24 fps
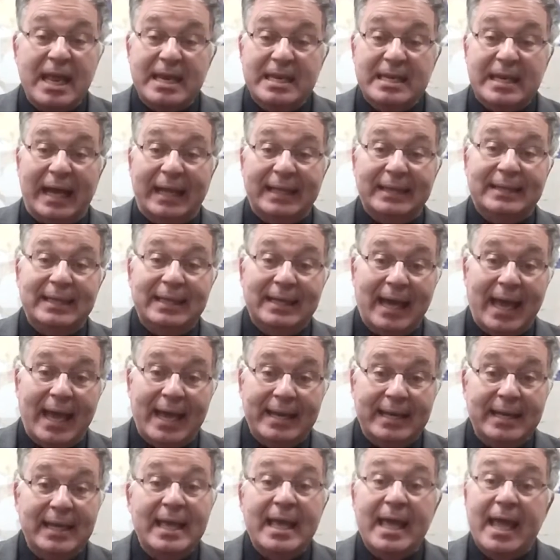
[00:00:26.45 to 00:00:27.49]
None
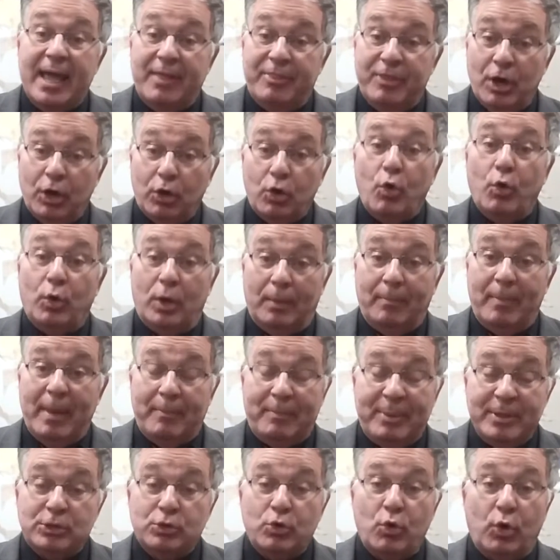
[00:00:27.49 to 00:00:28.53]
tonight, and their
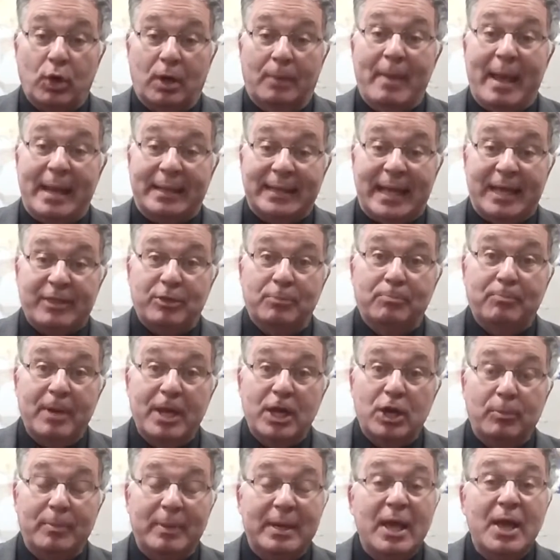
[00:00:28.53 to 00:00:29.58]
quarterback, Pitt's quarterback, Nathan
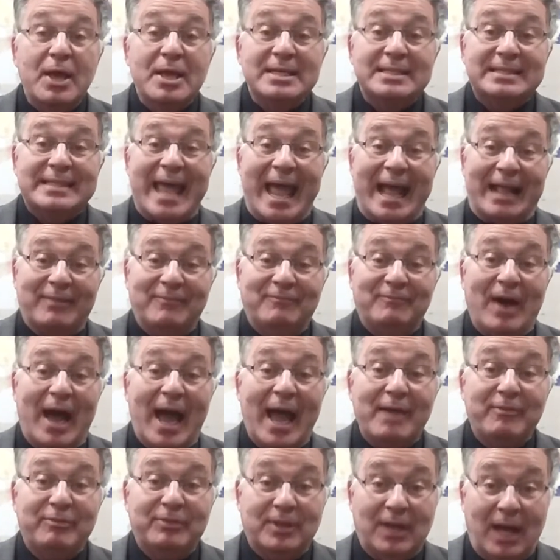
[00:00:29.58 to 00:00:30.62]
Peterman, sacked
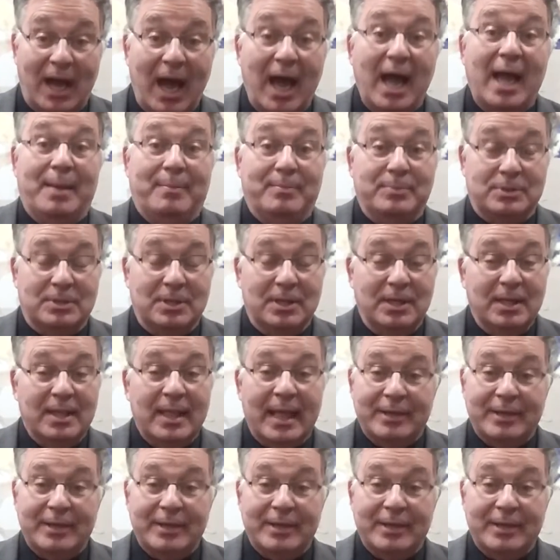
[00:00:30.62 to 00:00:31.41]
five times.